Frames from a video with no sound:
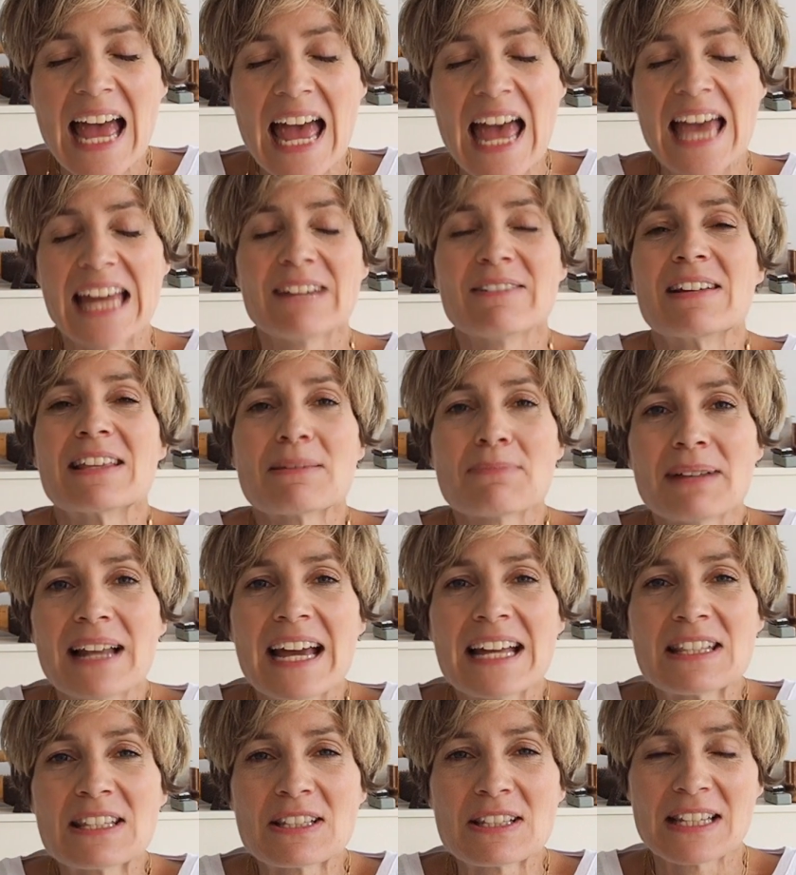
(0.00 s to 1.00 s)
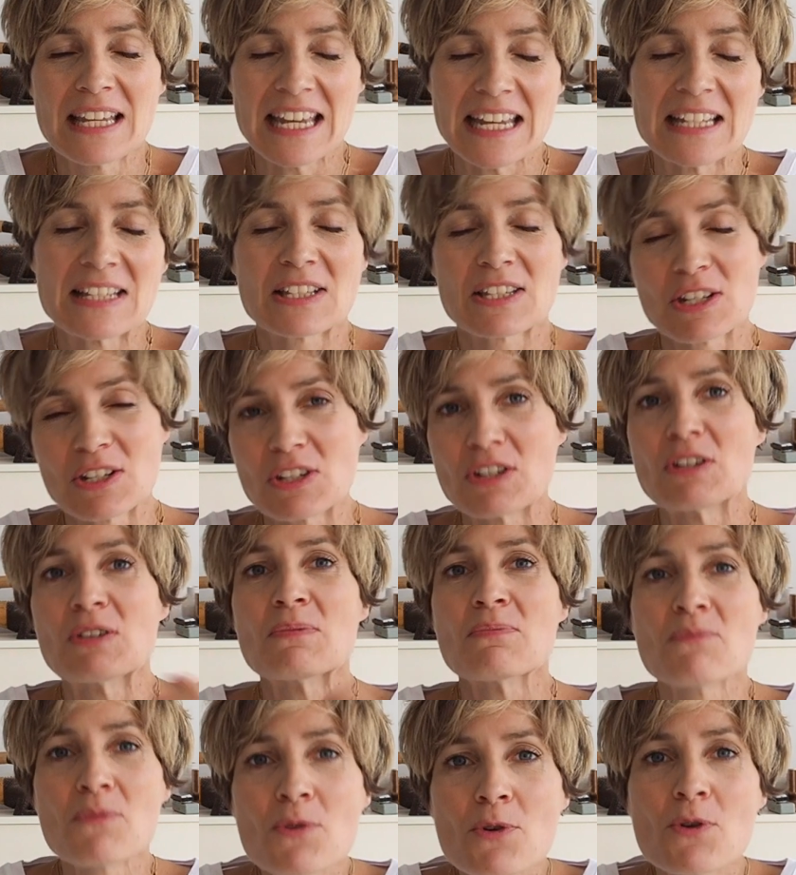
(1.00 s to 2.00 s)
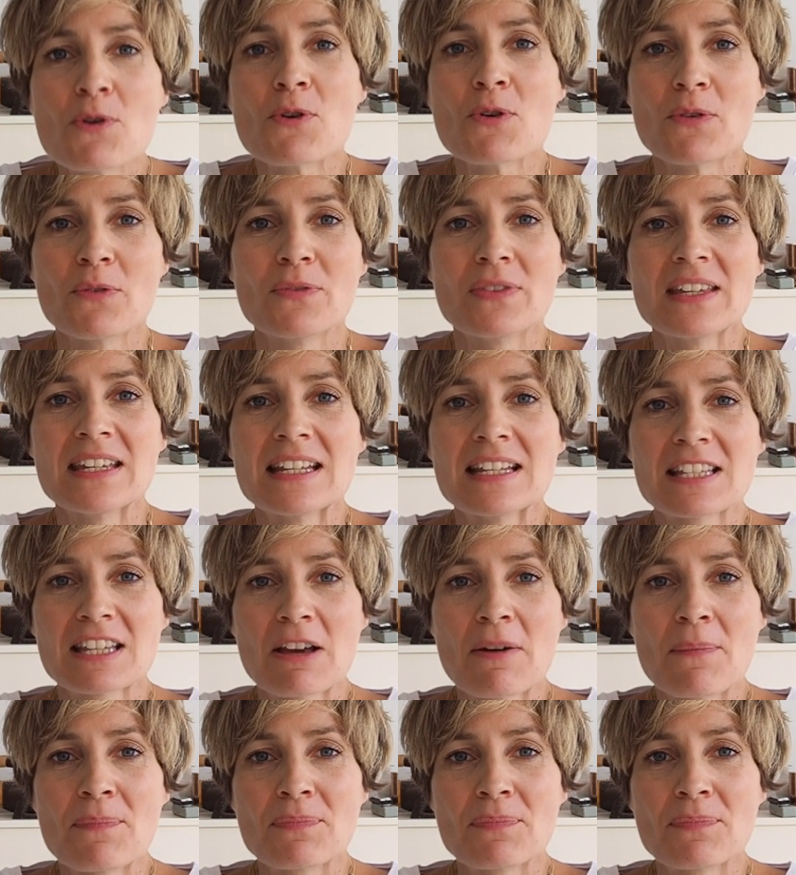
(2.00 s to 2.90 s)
Anyway, the plan is to do more of these